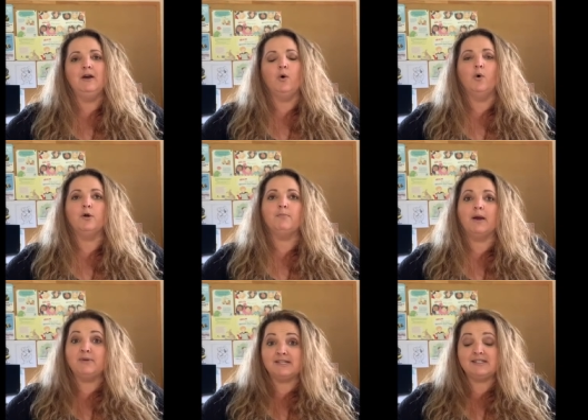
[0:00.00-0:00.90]
or it might
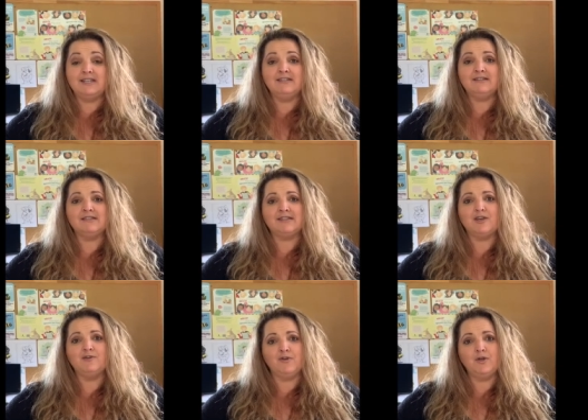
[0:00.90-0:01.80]
be a sentence that
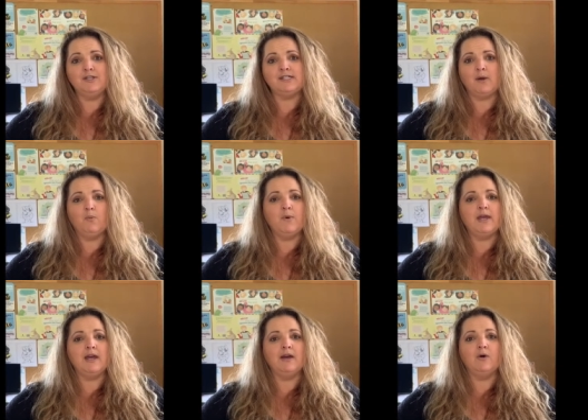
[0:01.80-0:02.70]
you've heard somewhere,